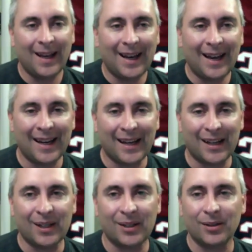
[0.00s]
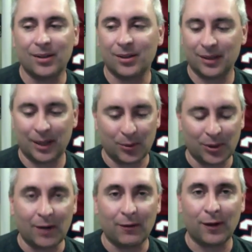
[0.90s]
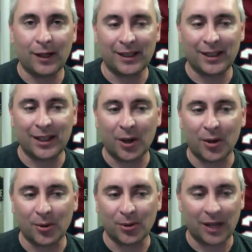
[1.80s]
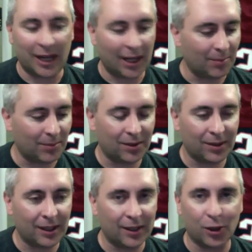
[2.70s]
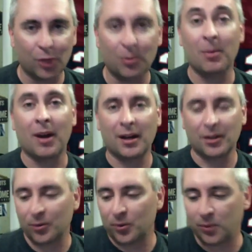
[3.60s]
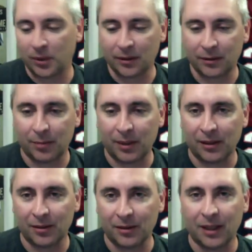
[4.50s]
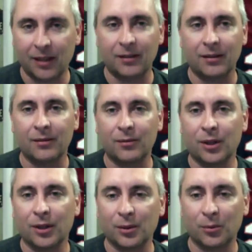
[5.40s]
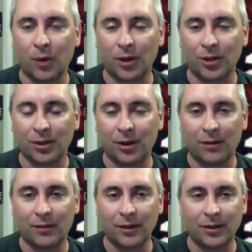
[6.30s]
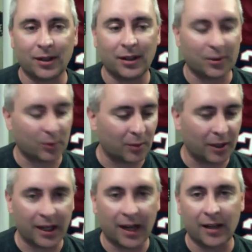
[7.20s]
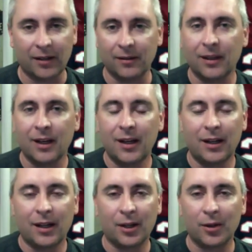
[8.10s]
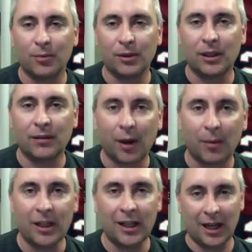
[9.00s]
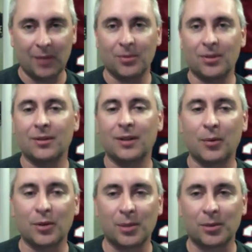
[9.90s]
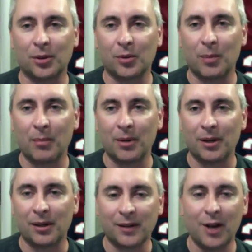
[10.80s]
and it was kind of funny seeing all those names, and it took me back to being a little kid and watching golf on Sundays with my dad, and I couldn't believe how many names I was able to remember